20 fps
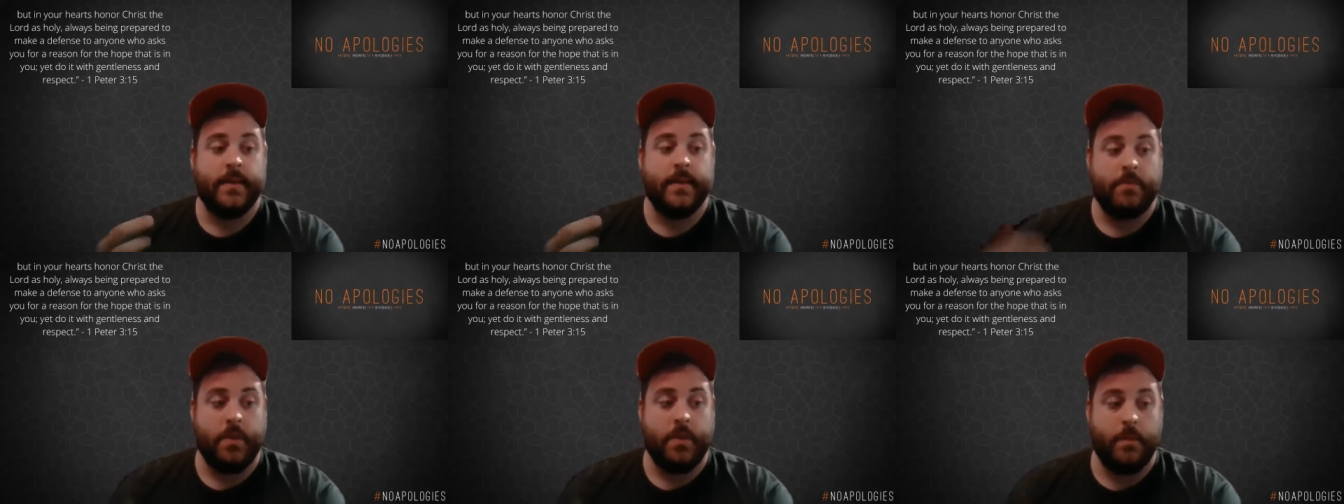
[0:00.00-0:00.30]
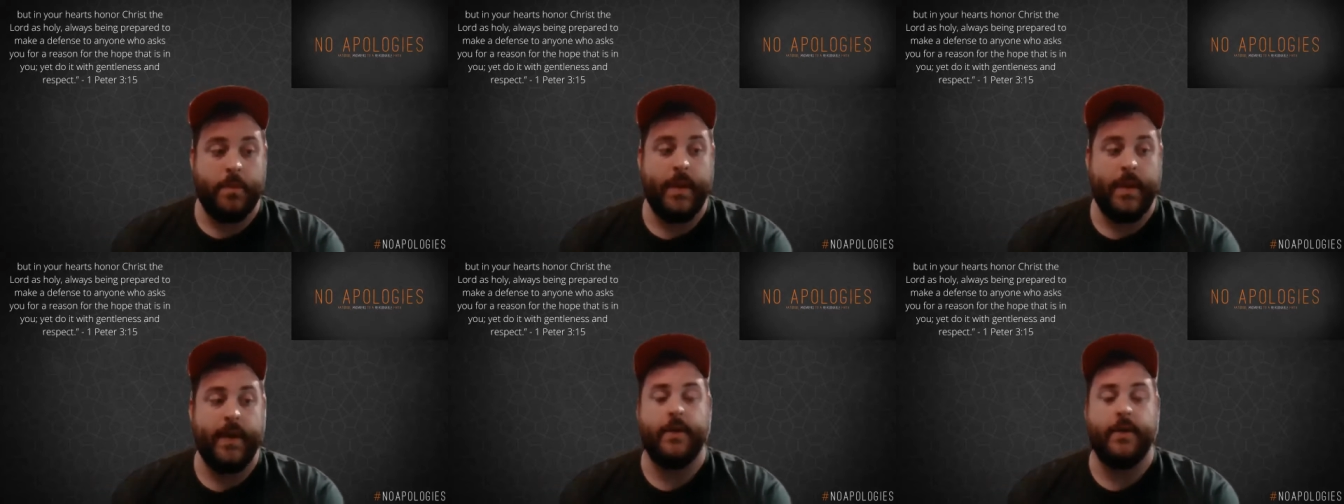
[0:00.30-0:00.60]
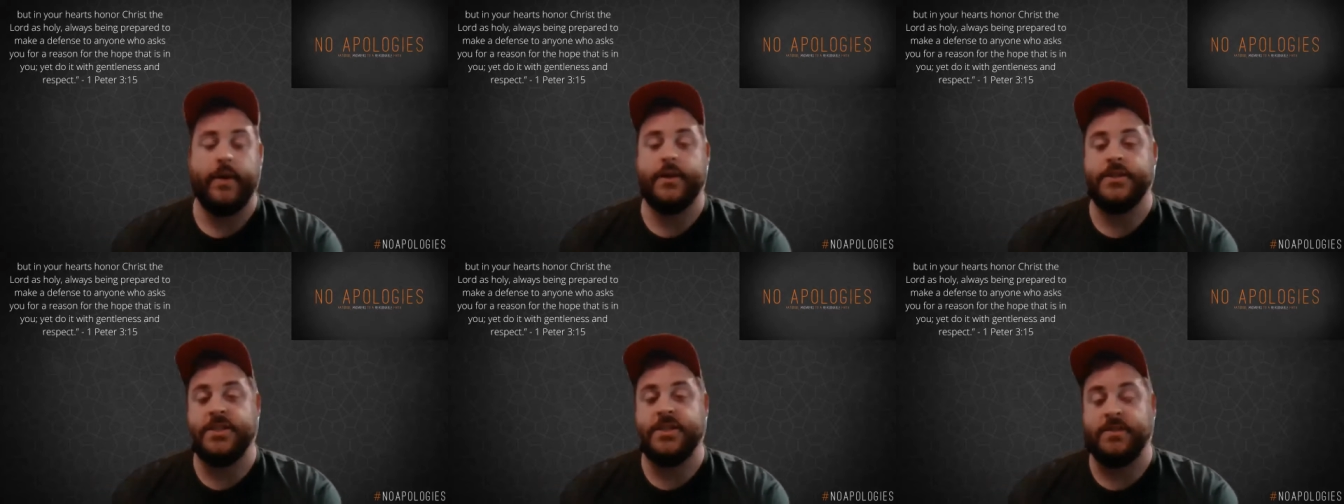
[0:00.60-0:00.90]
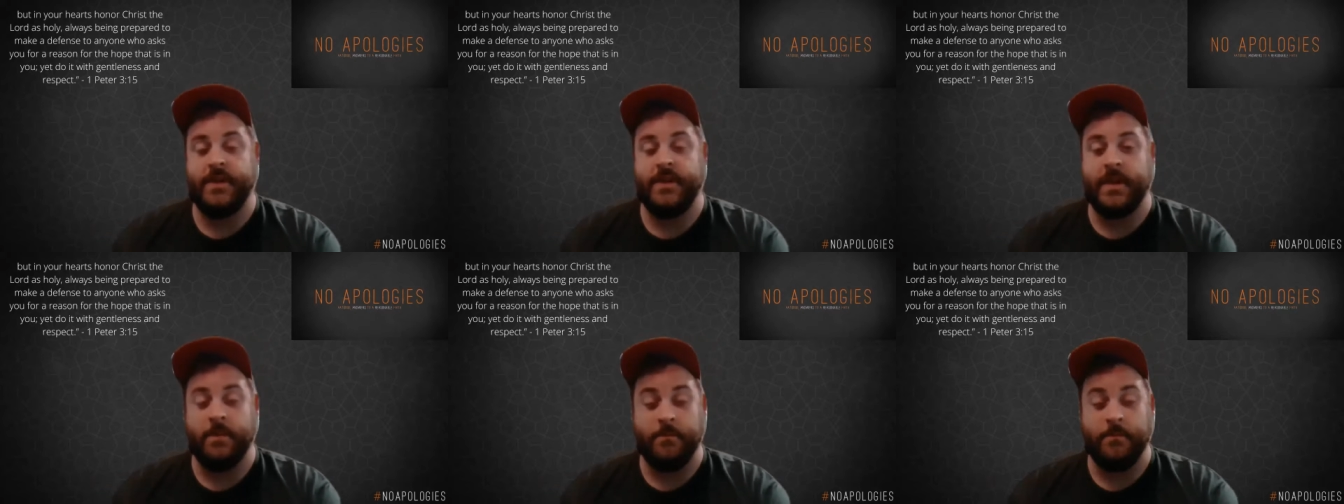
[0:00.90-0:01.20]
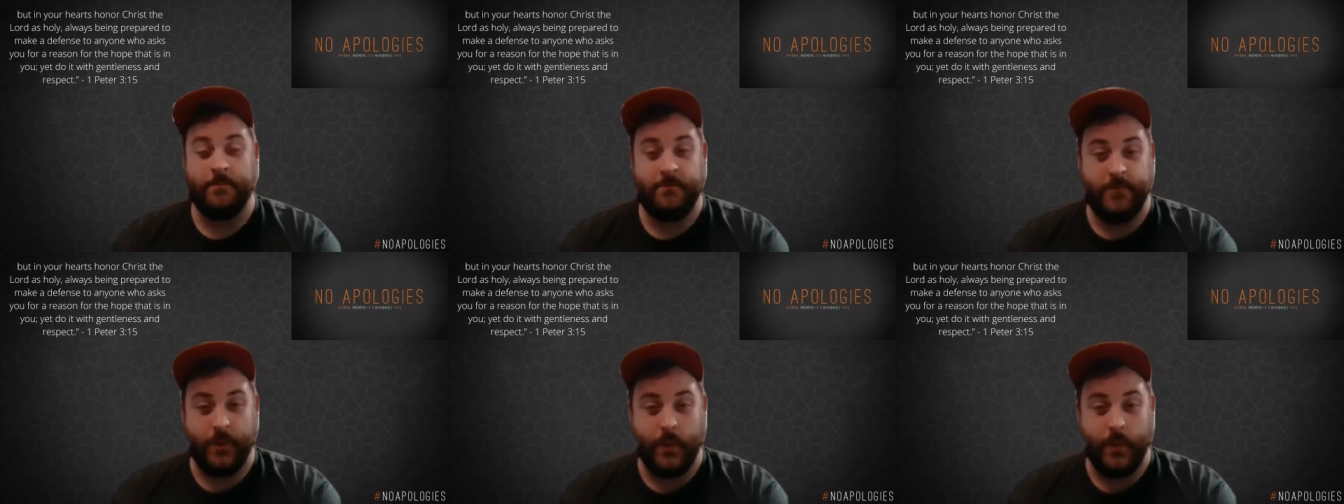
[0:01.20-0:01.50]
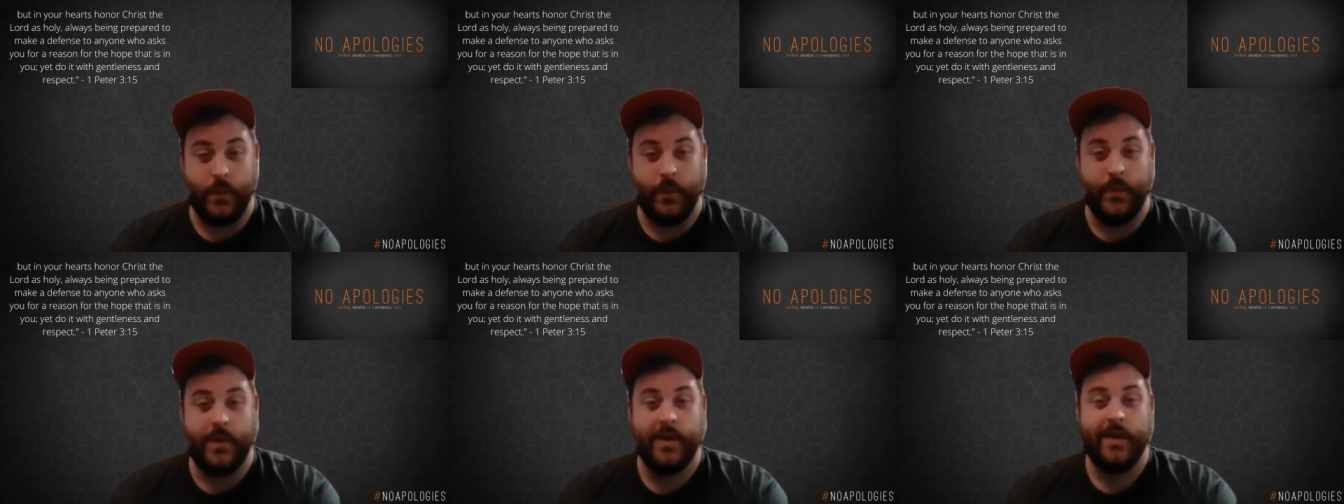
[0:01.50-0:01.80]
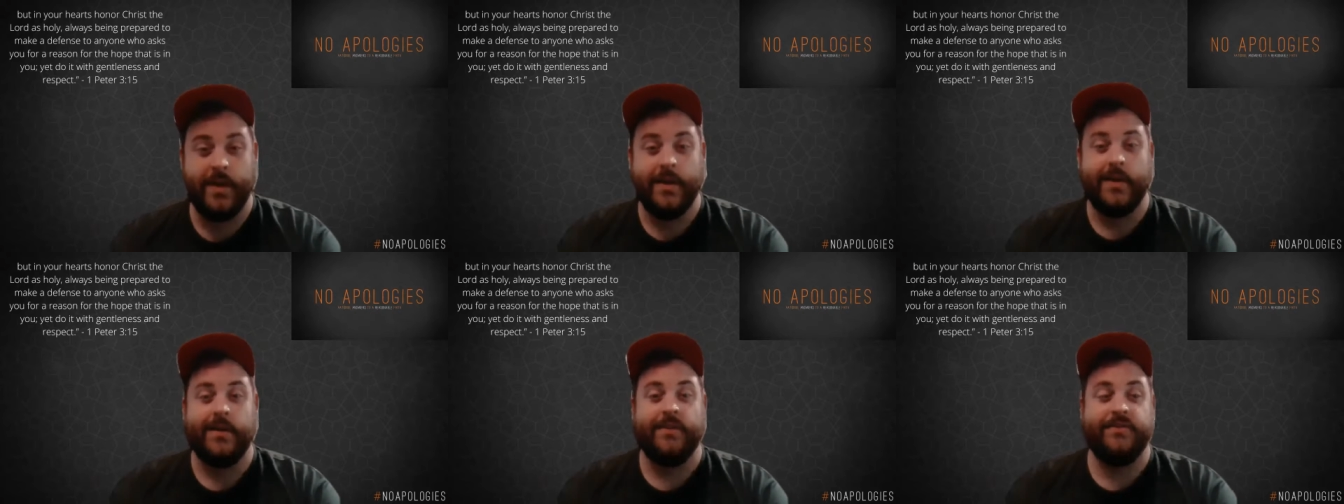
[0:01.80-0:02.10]
preparing to become food
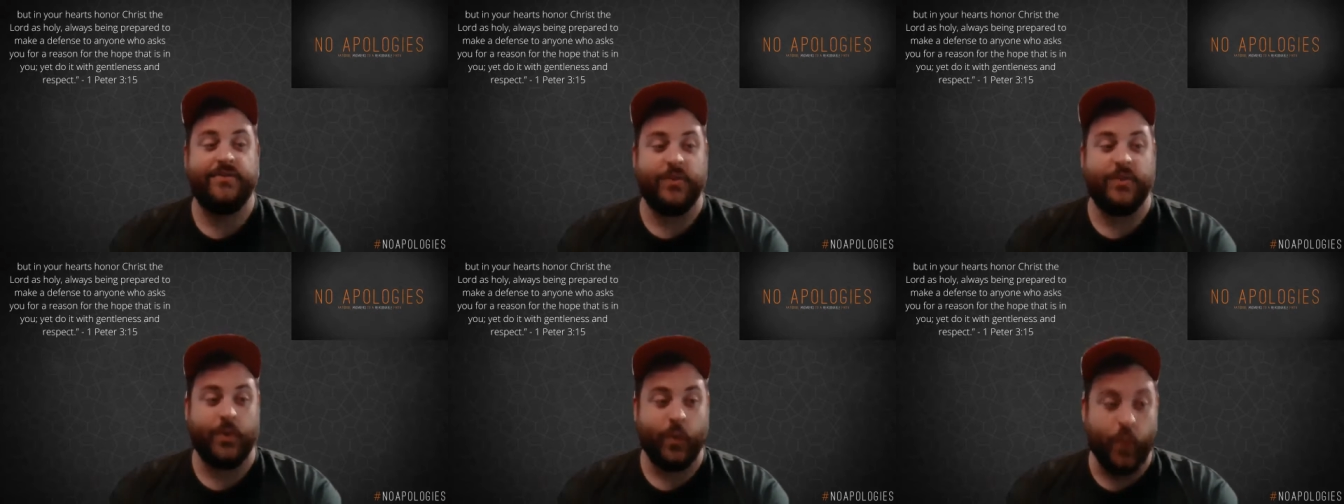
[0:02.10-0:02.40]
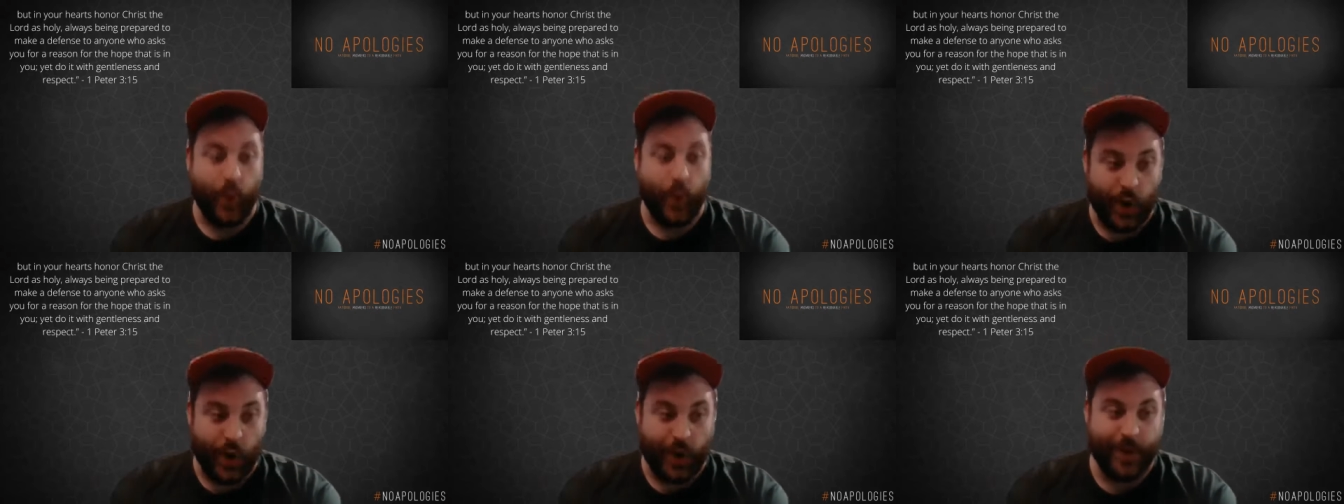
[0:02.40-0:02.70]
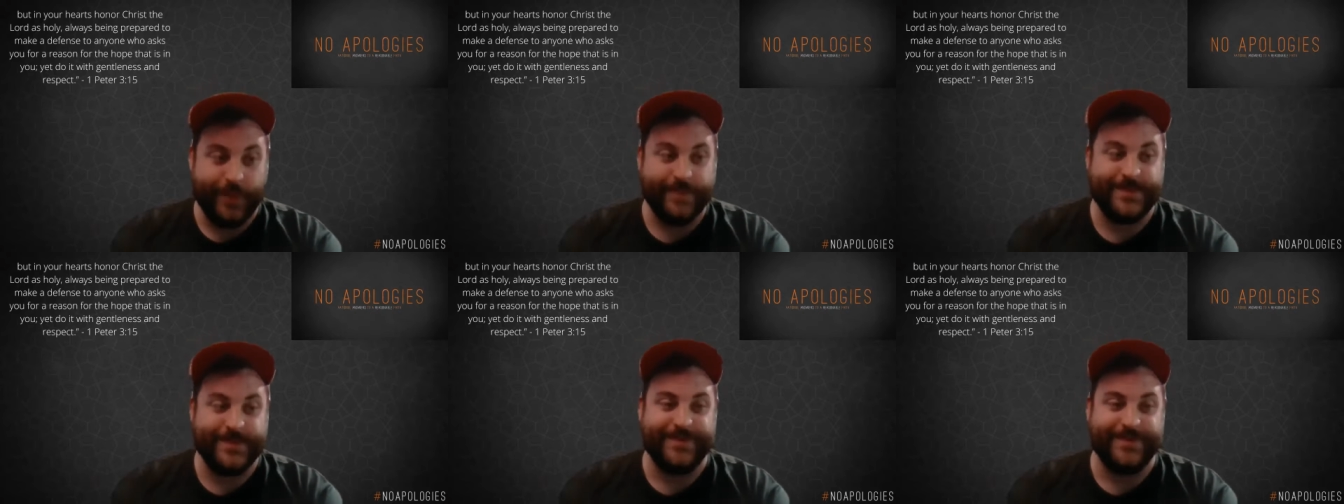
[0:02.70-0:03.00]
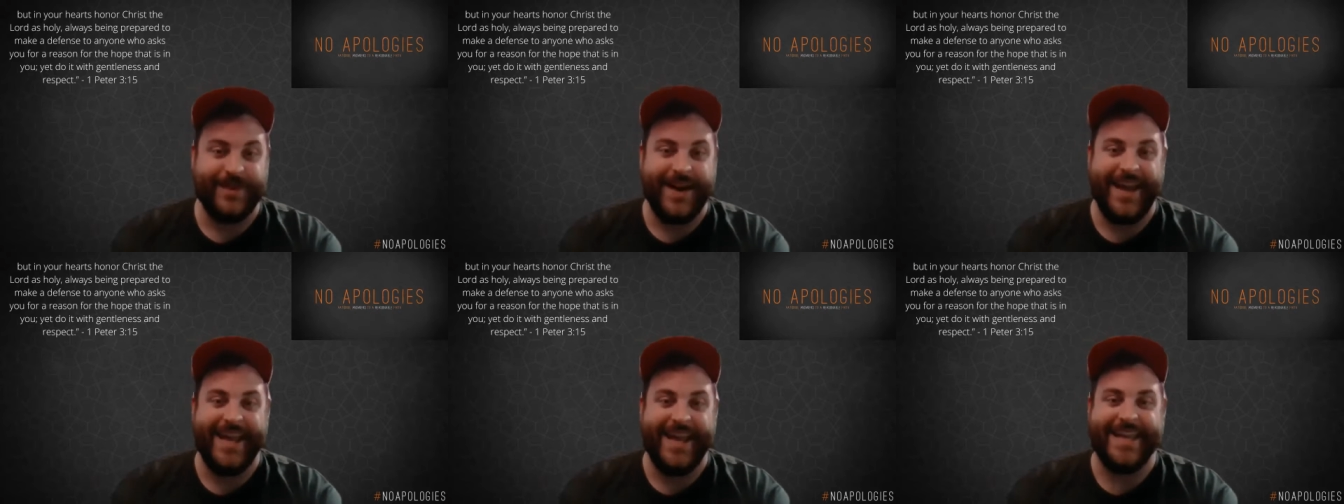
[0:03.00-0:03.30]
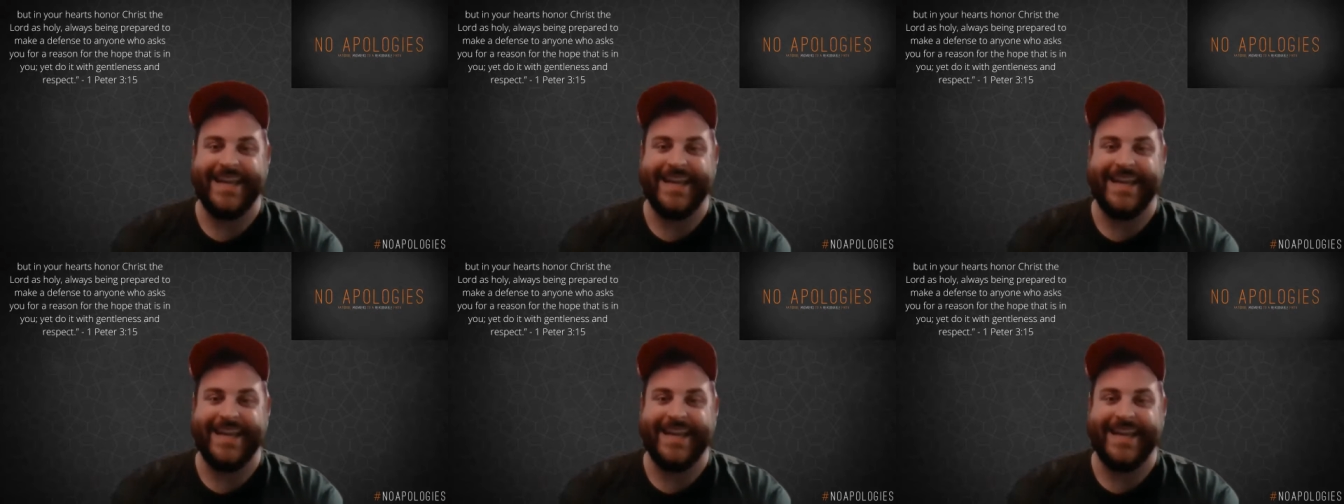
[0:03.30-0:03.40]
for worms, right?